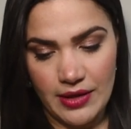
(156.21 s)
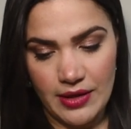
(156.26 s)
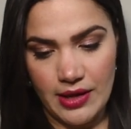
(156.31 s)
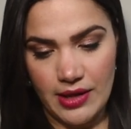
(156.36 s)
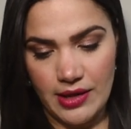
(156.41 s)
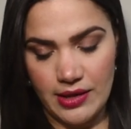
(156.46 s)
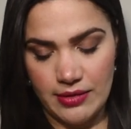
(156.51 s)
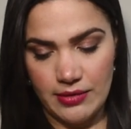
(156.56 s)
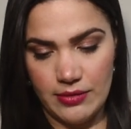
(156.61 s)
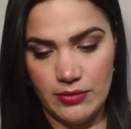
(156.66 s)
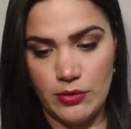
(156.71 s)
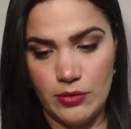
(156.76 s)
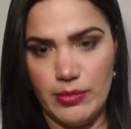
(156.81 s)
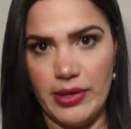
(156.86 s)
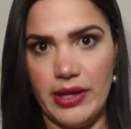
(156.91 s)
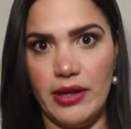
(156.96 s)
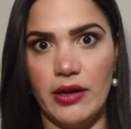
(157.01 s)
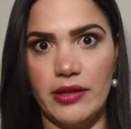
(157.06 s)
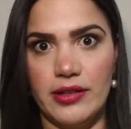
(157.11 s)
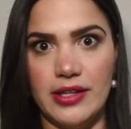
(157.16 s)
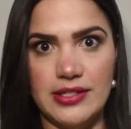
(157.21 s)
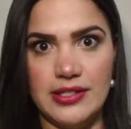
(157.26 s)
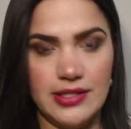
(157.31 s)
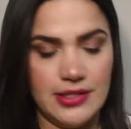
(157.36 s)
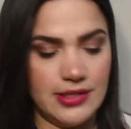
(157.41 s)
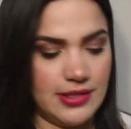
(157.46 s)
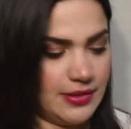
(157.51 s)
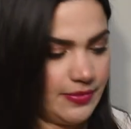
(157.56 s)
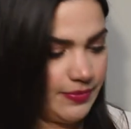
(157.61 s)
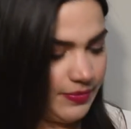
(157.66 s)
And oh my god, this
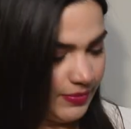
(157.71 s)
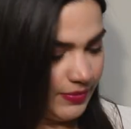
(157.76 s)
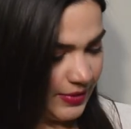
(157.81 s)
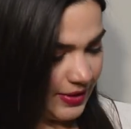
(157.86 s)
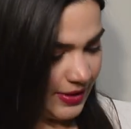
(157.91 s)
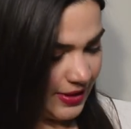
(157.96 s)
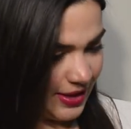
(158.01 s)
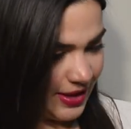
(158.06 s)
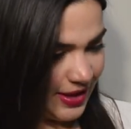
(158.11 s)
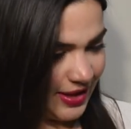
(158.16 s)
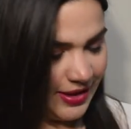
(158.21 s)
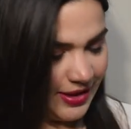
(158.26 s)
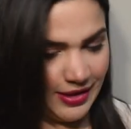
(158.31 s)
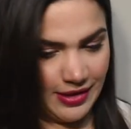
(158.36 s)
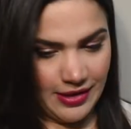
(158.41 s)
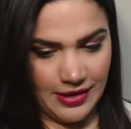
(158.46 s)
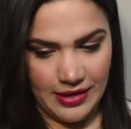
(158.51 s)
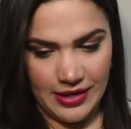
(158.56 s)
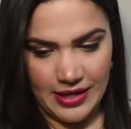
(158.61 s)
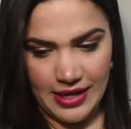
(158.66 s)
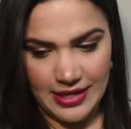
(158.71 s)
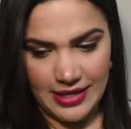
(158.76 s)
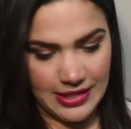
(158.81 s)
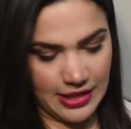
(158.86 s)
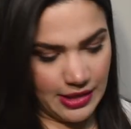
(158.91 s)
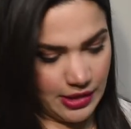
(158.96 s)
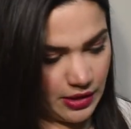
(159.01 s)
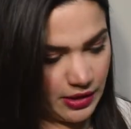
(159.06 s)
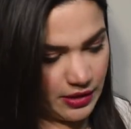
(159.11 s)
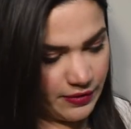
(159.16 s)
is, it has a
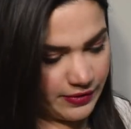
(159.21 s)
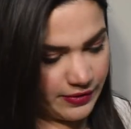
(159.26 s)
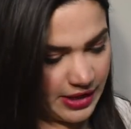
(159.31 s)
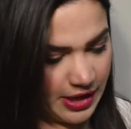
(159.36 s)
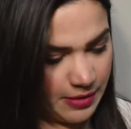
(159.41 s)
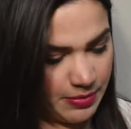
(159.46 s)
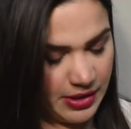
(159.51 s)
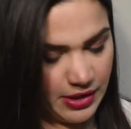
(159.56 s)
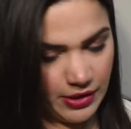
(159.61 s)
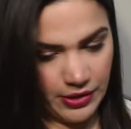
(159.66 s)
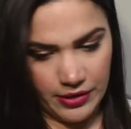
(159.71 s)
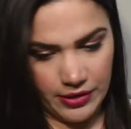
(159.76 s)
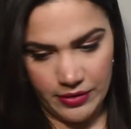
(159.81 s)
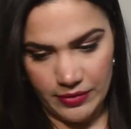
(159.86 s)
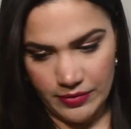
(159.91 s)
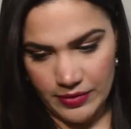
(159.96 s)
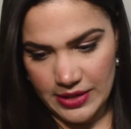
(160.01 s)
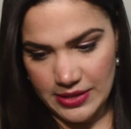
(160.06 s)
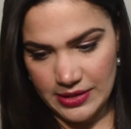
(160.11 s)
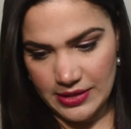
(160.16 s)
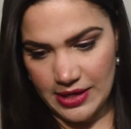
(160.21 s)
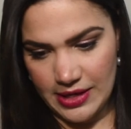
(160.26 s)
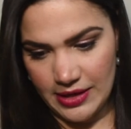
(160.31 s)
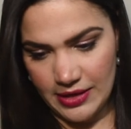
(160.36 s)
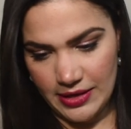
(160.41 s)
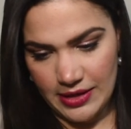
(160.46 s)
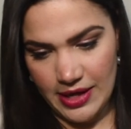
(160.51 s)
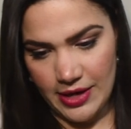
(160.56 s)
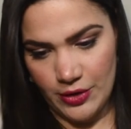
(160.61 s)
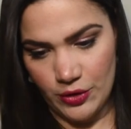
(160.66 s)
lot of tape here, this
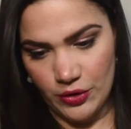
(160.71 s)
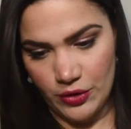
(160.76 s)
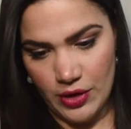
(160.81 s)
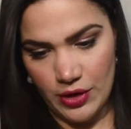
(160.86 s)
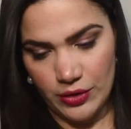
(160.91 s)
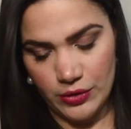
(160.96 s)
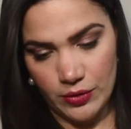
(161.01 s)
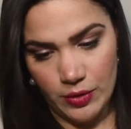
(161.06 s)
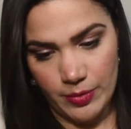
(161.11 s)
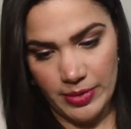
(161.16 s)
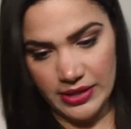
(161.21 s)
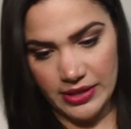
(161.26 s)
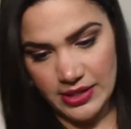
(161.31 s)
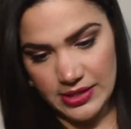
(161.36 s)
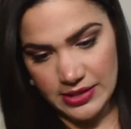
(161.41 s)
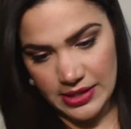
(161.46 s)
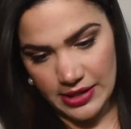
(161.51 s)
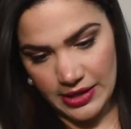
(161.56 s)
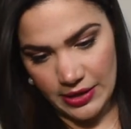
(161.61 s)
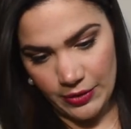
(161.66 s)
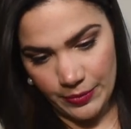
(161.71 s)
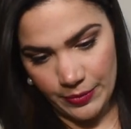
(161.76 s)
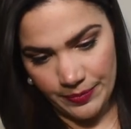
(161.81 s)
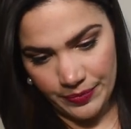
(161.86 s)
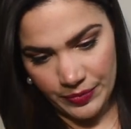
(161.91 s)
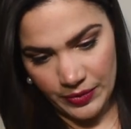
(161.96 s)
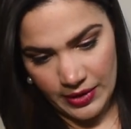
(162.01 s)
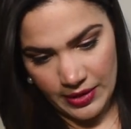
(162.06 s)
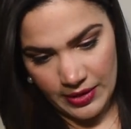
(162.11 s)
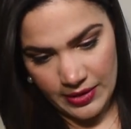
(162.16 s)
thing. I don't know how to open this thing now.
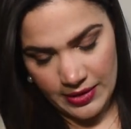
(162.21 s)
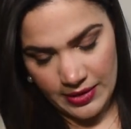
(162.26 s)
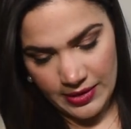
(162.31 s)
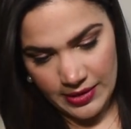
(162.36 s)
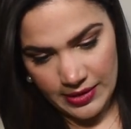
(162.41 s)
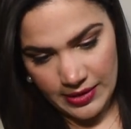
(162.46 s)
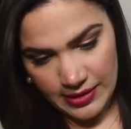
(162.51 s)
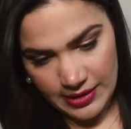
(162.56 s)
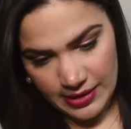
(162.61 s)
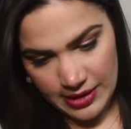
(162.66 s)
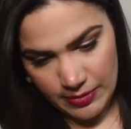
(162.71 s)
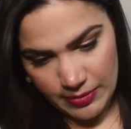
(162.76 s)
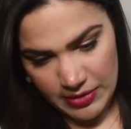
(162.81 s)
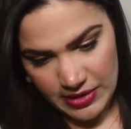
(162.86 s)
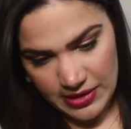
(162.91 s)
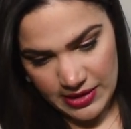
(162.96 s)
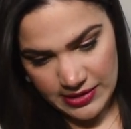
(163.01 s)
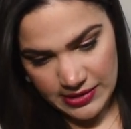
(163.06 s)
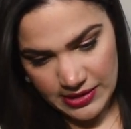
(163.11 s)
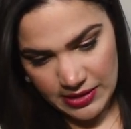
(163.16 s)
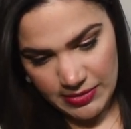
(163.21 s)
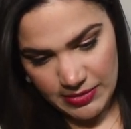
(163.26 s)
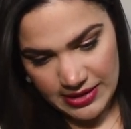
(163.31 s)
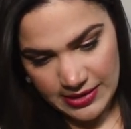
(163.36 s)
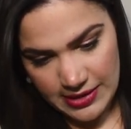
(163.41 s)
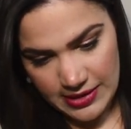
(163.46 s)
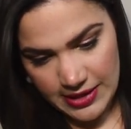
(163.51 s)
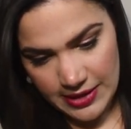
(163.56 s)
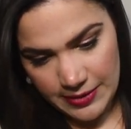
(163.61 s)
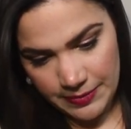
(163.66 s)
Let me just, give me a
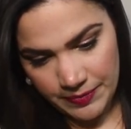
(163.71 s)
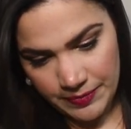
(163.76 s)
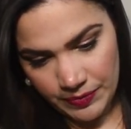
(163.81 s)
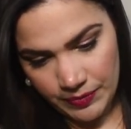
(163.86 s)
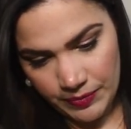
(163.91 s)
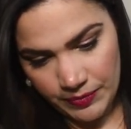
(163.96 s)
second.